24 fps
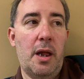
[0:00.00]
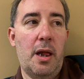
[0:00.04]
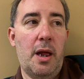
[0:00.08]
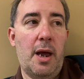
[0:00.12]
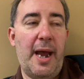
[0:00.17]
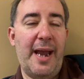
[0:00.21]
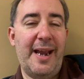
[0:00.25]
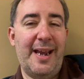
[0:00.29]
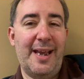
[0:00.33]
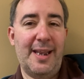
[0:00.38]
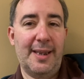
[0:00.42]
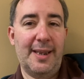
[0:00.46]

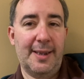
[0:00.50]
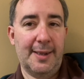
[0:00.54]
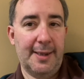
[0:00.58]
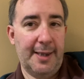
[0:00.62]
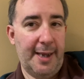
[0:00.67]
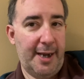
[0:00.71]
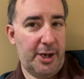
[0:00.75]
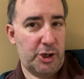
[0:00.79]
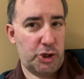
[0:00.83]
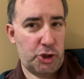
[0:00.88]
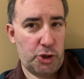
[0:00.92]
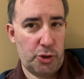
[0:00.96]
I get
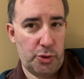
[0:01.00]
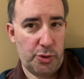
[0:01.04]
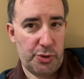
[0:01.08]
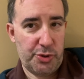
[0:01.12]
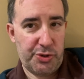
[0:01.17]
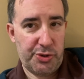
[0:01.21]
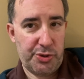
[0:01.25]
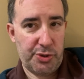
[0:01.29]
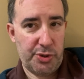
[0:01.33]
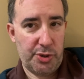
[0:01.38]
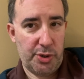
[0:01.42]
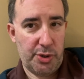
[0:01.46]

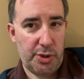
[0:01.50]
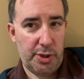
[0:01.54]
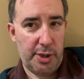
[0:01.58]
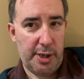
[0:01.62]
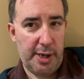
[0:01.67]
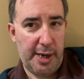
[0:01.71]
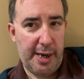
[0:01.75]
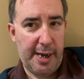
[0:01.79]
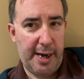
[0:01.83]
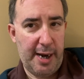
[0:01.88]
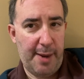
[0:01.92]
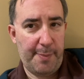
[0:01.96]
lectures
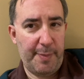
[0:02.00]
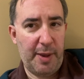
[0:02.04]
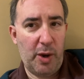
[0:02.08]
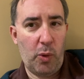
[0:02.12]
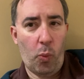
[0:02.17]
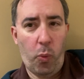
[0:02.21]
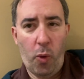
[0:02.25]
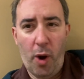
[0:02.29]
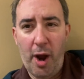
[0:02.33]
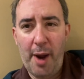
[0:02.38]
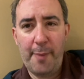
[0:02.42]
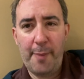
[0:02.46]
and I'm like,
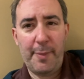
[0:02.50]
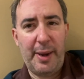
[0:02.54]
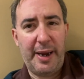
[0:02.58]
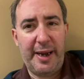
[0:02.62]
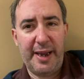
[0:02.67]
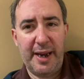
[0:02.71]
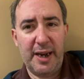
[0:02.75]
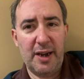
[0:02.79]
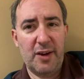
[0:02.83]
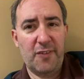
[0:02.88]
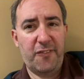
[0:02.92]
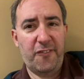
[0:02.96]
why am I
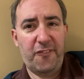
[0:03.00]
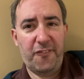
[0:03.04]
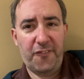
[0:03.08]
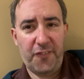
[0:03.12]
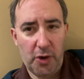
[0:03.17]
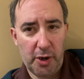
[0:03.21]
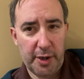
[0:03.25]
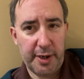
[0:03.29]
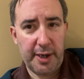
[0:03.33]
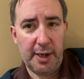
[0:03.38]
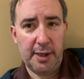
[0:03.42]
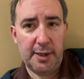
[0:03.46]
getting a
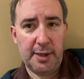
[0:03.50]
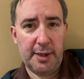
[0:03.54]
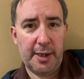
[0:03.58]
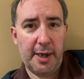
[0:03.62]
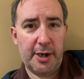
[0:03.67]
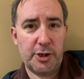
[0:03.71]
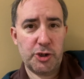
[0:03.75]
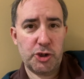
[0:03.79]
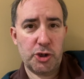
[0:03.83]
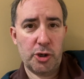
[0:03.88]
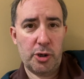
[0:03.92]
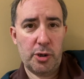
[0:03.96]
fucking
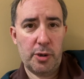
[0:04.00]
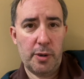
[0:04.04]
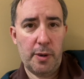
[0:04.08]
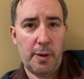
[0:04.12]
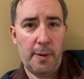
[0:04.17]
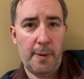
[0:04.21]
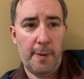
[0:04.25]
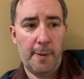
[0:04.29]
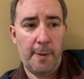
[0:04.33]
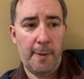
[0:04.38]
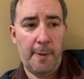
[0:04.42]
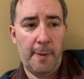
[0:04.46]
lecture?
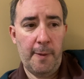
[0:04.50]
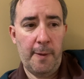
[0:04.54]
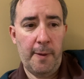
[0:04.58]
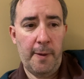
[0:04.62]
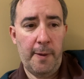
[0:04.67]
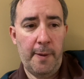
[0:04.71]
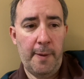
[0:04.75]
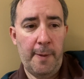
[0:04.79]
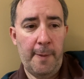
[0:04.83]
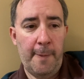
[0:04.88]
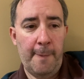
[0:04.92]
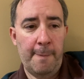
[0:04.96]

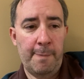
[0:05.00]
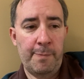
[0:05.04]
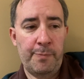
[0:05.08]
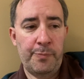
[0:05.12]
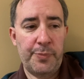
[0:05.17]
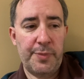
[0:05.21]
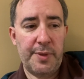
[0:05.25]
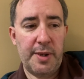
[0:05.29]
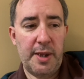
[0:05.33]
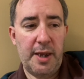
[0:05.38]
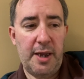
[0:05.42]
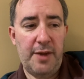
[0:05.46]

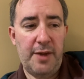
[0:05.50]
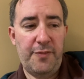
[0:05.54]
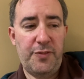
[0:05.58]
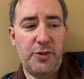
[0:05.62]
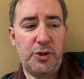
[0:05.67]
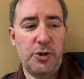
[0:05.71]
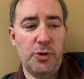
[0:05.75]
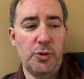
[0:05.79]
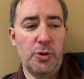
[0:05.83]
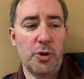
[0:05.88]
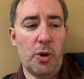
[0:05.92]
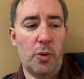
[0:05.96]
If
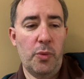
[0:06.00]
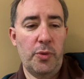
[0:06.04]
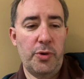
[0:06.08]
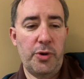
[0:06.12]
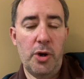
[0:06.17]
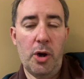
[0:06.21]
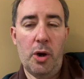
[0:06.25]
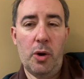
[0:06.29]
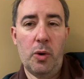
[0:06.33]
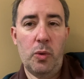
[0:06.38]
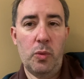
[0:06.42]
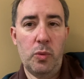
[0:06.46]
you don't
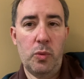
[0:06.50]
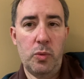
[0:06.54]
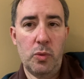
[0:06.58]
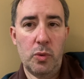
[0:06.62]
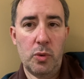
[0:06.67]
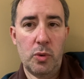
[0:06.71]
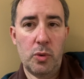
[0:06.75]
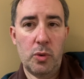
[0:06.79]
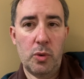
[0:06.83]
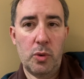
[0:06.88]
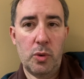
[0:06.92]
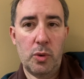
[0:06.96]
know,
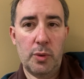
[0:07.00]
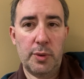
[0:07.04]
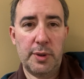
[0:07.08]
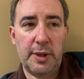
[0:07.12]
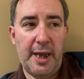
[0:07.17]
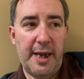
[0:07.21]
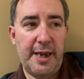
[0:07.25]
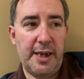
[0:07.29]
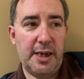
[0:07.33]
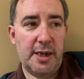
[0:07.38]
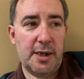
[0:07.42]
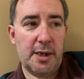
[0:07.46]

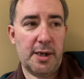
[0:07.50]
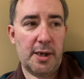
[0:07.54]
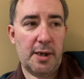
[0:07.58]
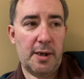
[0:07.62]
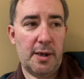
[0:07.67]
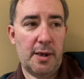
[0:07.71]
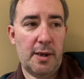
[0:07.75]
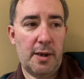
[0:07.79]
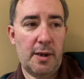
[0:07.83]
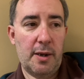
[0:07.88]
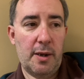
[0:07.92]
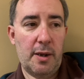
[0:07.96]
like,
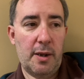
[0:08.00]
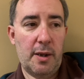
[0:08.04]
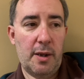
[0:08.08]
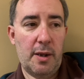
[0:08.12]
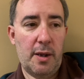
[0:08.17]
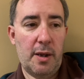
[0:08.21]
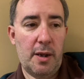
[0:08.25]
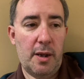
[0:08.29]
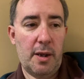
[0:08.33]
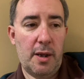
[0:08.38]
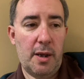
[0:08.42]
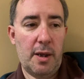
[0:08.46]

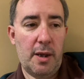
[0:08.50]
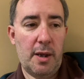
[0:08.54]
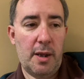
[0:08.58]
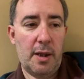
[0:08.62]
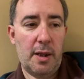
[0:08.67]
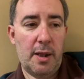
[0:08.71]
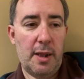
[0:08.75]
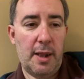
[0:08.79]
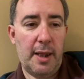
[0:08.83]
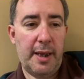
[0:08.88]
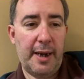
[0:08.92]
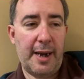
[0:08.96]

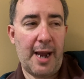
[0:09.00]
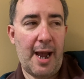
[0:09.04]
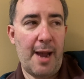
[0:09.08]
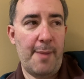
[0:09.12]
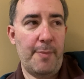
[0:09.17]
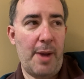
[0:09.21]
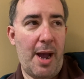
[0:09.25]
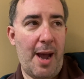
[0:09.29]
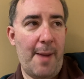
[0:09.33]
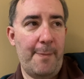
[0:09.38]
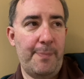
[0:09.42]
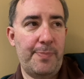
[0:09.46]
like I'm,
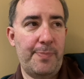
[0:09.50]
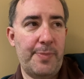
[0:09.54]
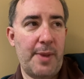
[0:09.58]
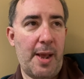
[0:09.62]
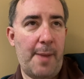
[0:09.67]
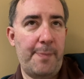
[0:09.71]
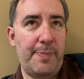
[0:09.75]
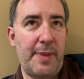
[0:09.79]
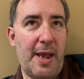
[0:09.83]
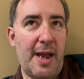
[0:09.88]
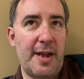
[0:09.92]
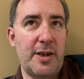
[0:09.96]
I'm,
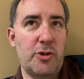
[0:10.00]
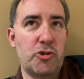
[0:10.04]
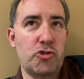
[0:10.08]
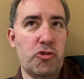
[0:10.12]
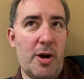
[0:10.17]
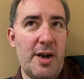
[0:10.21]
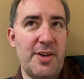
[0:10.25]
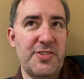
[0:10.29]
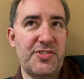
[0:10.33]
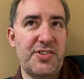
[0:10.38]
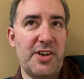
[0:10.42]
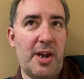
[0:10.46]
I'm not
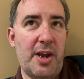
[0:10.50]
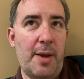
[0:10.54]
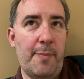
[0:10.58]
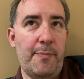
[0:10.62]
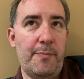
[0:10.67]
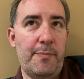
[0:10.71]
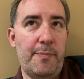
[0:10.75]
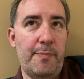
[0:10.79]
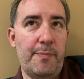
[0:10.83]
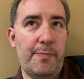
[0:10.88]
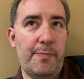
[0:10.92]
trying to say I'm,